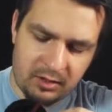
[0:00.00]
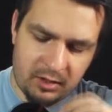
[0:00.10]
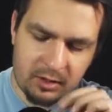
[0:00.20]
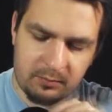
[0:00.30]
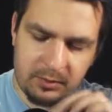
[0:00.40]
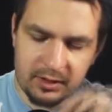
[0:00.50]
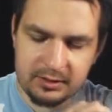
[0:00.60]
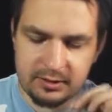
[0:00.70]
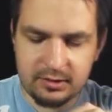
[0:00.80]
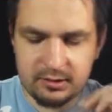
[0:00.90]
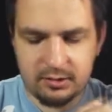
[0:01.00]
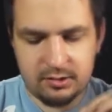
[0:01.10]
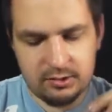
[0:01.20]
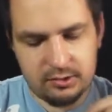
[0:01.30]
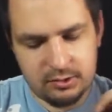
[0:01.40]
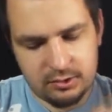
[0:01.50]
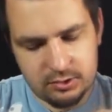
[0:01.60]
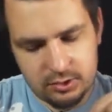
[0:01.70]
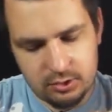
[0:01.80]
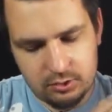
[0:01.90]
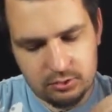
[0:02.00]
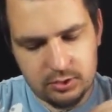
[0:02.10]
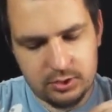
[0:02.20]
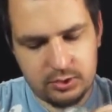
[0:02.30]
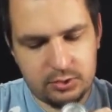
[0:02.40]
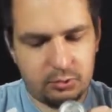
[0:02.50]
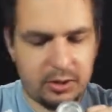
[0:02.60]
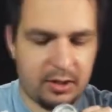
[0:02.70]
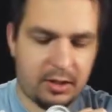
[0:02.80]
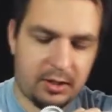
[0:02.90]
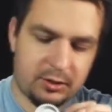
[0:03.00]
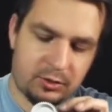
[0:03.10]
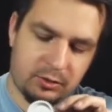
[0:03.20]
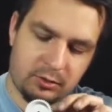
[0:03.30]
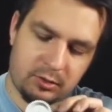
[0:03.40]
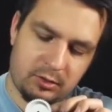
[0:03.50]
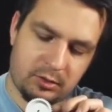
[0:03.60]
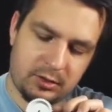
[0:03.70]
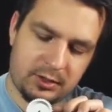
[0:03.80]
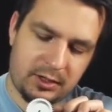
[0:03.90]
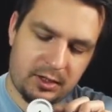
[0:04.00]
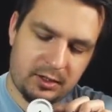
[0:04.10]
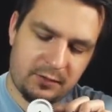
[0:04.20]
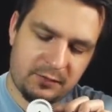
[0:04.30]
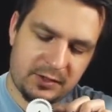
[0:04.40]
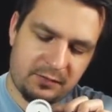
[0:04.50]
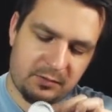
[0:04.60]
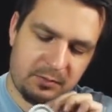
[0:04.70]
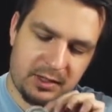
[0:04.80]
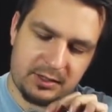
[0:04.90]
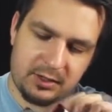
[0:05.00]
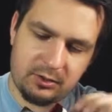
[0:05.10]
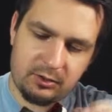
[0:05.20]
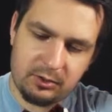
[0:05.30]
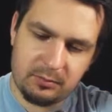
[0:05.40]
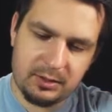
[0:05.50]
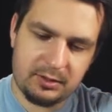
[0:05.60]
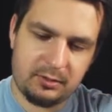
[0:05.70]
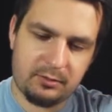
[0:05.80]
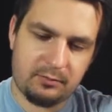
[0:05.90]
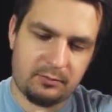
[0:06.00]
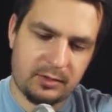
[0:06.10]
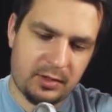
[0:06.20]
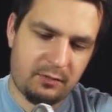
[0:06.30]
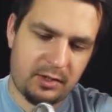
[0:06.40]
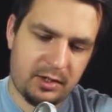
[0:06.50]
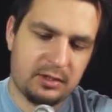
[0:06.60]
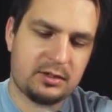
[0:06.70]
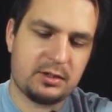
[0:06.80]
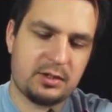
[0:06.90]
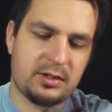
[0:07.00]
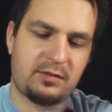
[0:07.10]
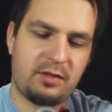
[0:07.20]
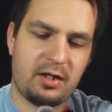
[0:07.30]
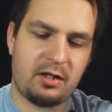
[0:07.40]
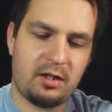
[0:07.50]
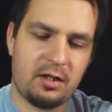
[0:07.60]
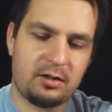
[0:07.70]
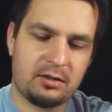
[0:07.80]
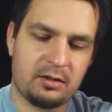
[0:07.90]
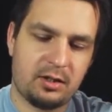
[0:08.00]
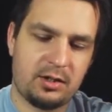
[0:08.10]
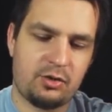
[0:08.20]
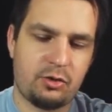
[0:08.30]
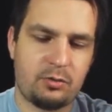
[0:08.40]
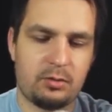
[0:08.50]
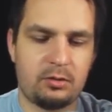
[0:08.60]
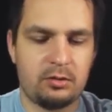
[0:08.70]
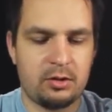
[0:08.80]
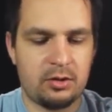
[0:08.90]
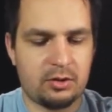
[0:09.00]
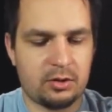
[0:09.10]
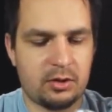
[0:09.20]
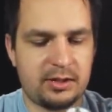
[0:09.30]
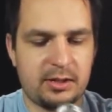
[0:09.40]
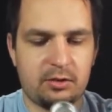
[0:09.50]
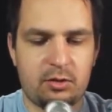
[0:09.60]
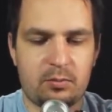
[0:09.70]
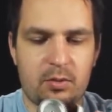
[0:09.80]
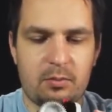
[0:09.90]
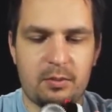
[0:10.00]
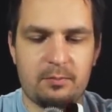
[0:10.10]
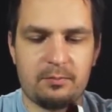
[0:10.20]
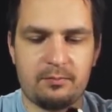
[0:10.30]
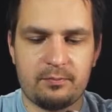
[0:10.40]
hard plastic, so it's really hard to tell if it's even plastic or not, but if it is, it's very hard and durable, so I see no problem